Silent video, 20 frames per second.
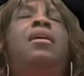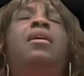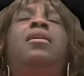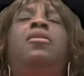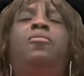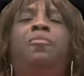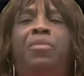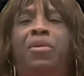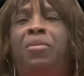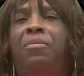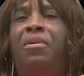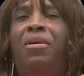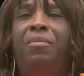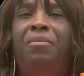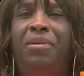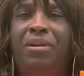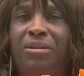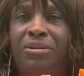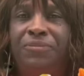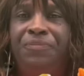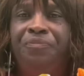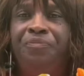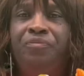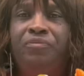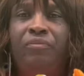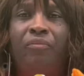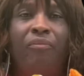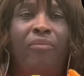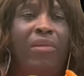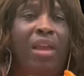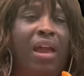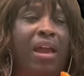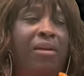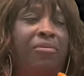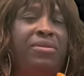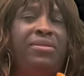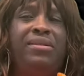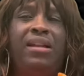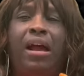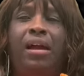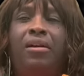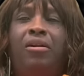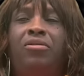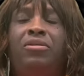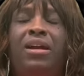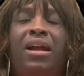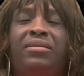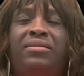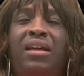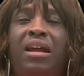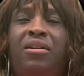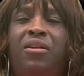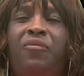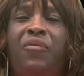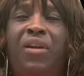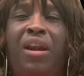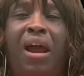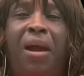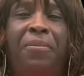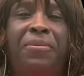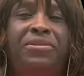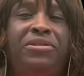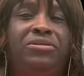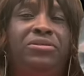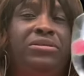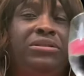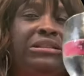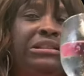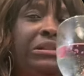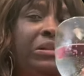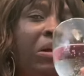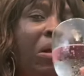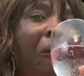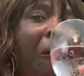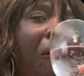Oh, boom, boom, boom. He was like, okay, thank you for the opportunity.